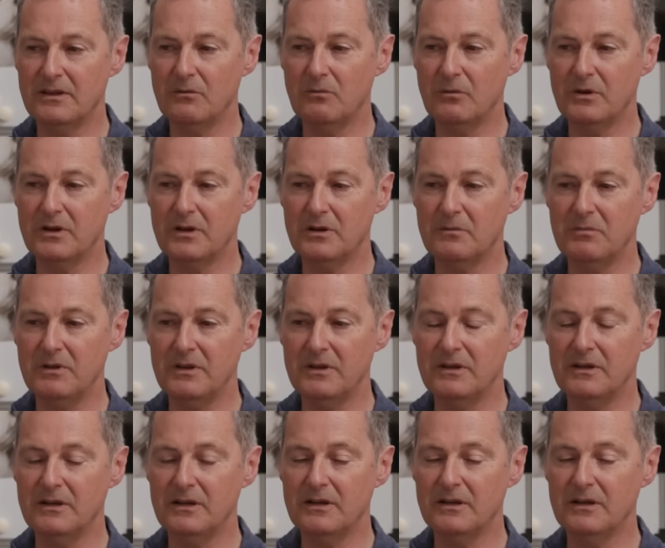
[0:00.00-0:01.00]
that we're going to
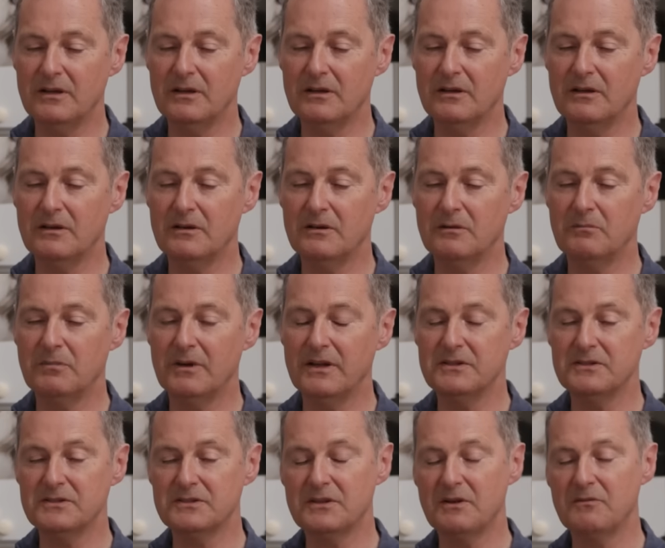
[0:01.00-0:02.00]
be
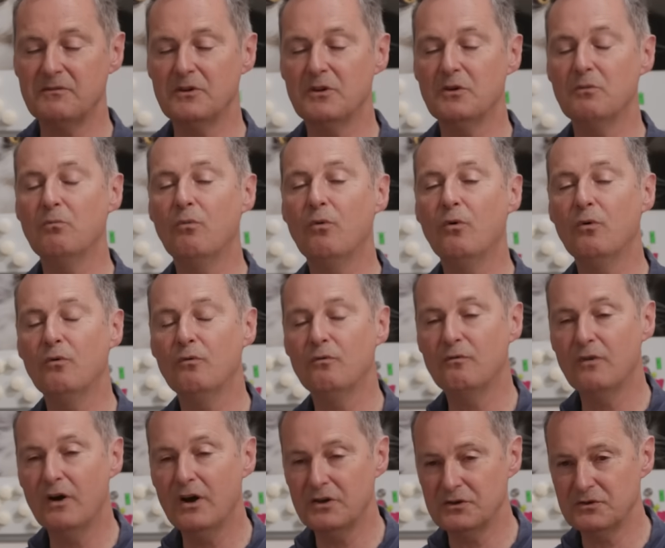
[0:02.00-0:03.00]
placing ourselves in a more
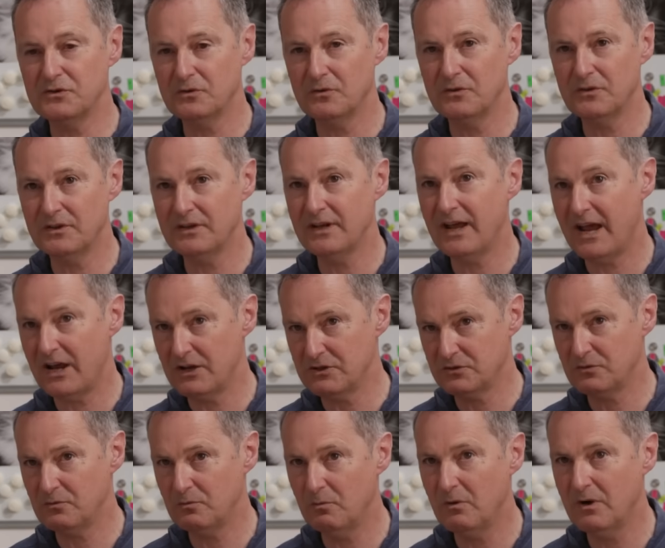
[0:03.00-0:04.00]
virtual than
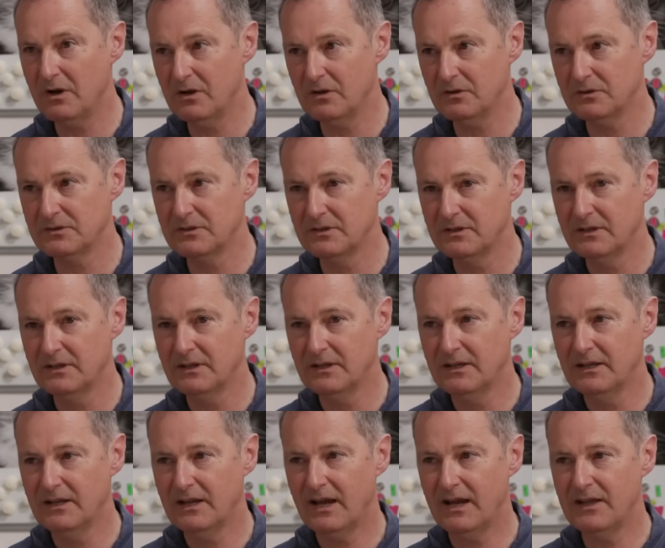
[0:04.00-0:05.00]
actual world.
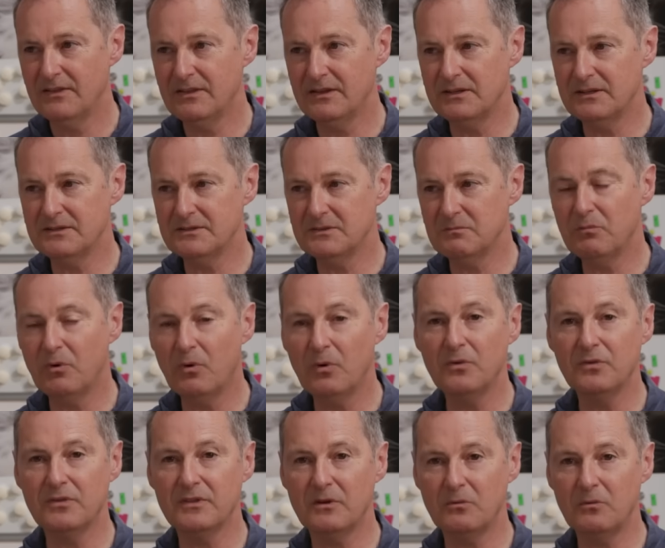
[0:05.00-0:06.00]
And that it's
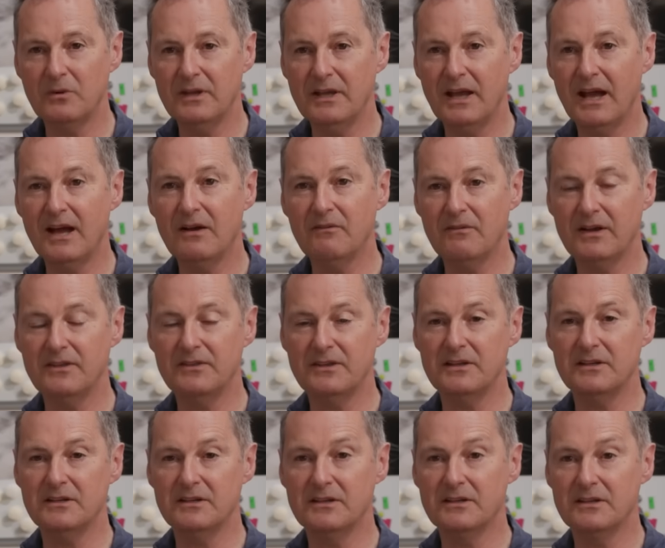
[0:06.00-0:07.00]
important that we have, I
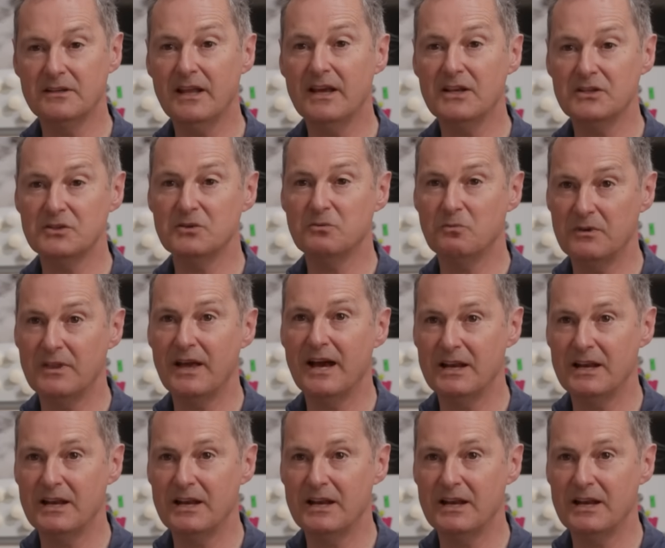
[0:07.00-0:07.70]
think, connection with